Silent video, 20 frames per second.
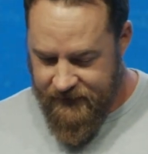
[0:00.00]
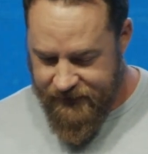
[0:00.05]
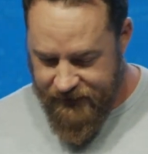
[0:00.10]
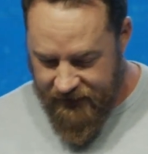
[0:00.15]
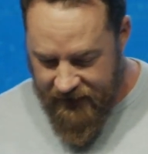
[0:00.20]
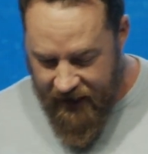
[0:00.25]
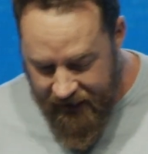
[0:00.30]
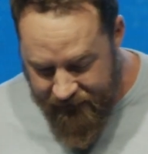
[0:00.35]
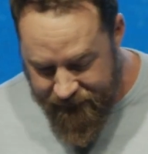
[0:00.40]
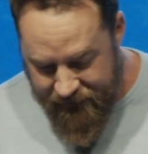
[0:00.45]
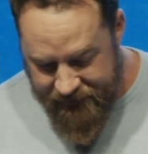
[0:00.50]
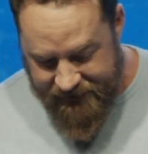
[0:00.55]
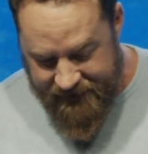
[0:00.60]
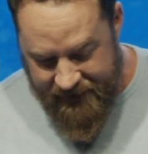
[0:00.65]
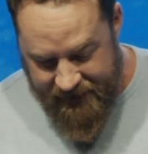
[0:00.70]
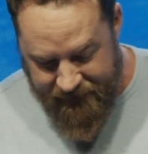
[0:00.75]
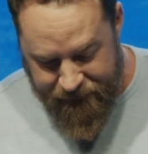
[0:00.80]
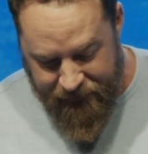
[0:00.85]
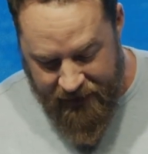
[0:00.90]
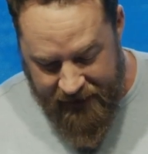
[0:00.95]
There's a lot of us
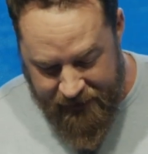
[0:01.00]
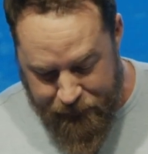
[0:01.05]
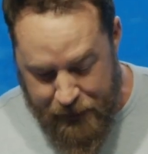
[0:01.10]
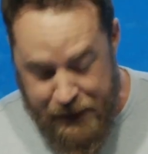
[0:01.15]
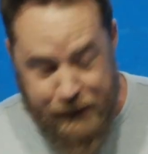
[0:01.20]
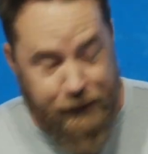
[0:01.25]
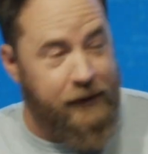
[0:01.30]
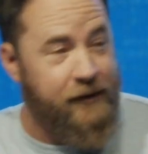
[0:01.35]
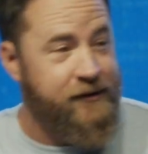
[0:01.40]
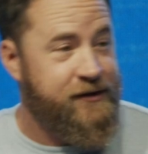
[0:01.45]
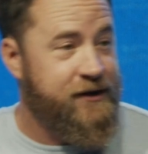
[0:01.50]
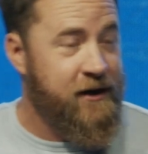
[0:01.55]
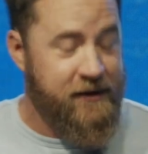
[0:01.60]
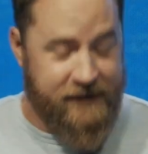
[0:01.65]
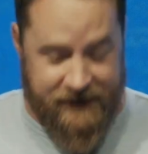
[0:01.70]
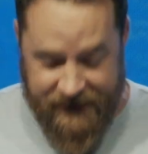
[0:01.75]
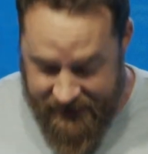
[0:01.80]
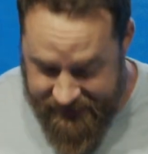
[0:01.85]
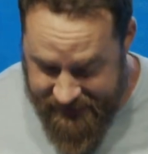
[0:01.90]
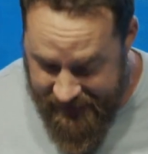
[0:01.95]
that invite people to
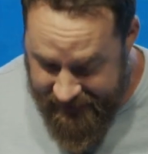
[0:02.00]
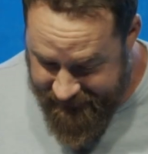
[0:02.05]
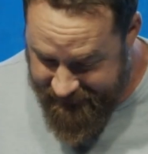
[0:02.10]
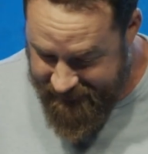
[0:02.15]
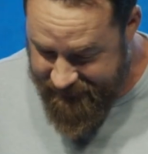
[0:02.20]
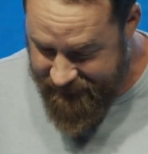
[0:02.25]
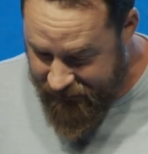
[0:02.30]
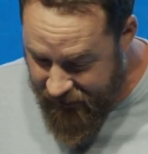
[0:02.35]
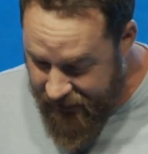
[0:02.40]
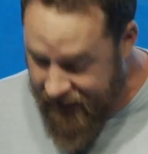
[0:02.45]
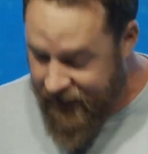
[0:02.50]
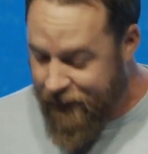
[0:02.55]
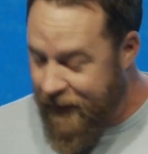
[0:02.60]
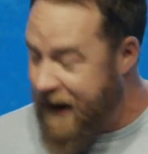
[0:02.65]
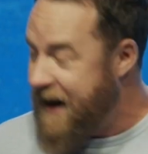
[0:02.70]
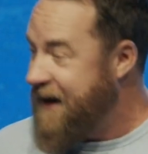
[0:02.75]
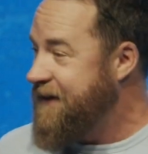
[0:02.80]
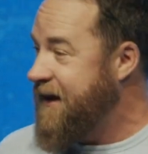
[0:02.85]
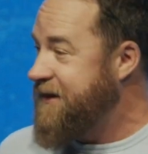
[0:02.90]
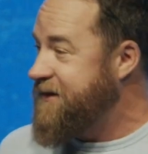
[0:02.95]
church, and that's good, right?